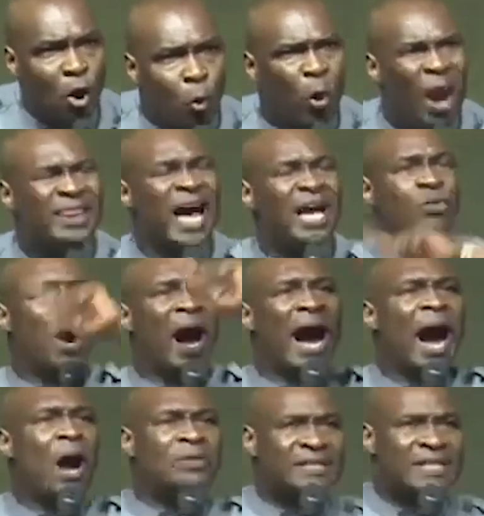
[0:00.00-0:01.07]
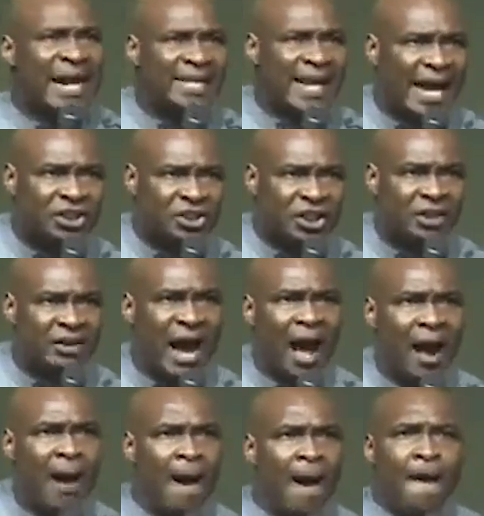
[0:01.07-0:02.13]
whether you are outside Nigeria,
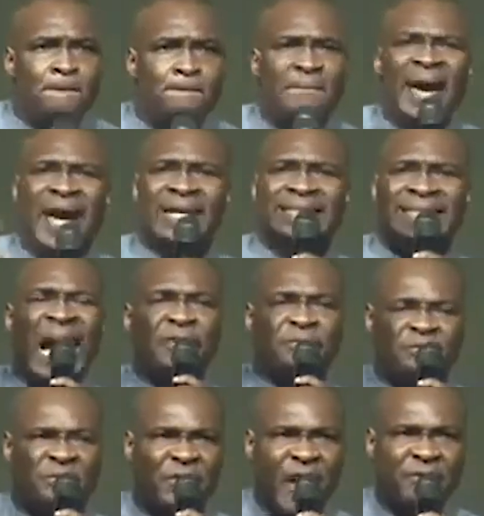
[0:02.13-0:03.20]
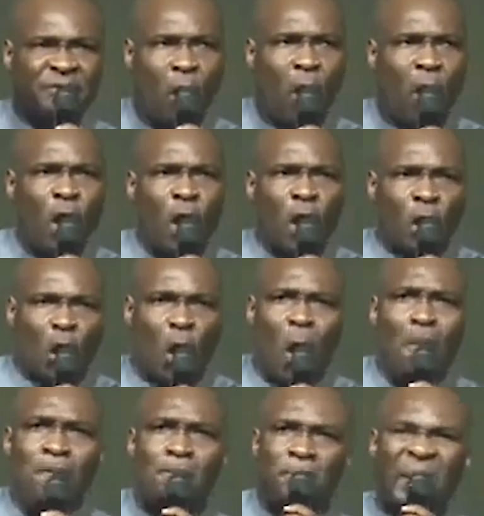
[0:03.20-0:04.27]
may that favor
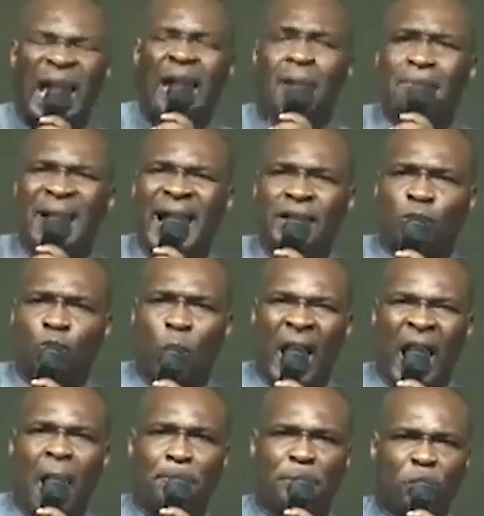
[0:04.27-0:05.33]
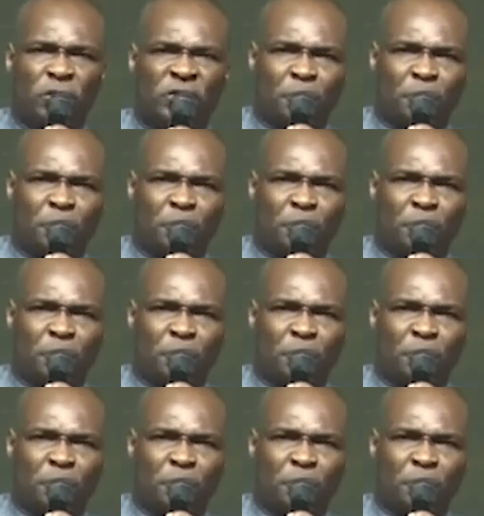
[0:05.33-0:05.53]
compel men to help you